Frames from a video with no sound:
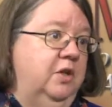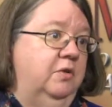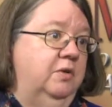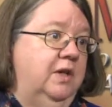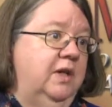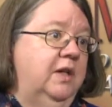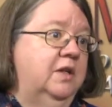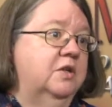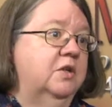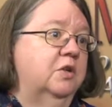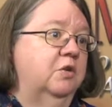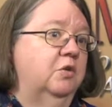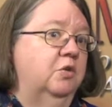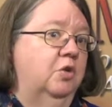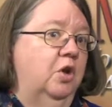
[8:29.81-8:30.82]
You need
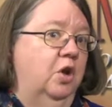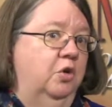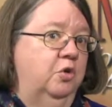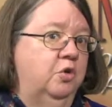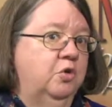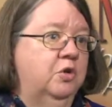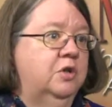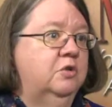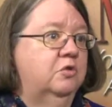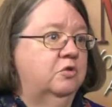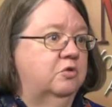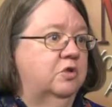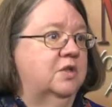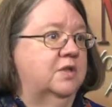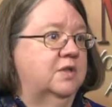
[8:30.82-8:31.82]
a good
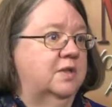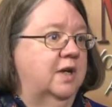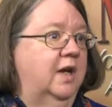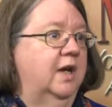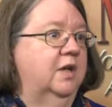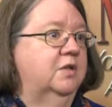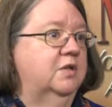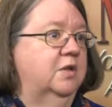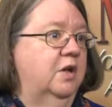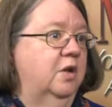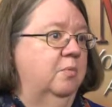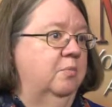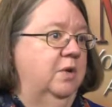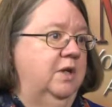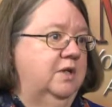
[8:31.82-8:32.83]
nutritious diet to
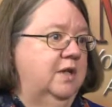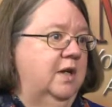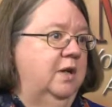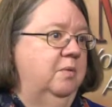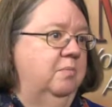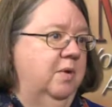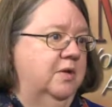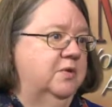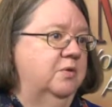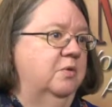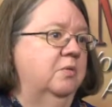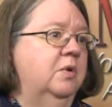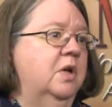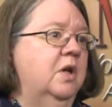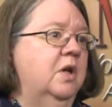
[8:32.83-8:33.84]
help maintain muscle.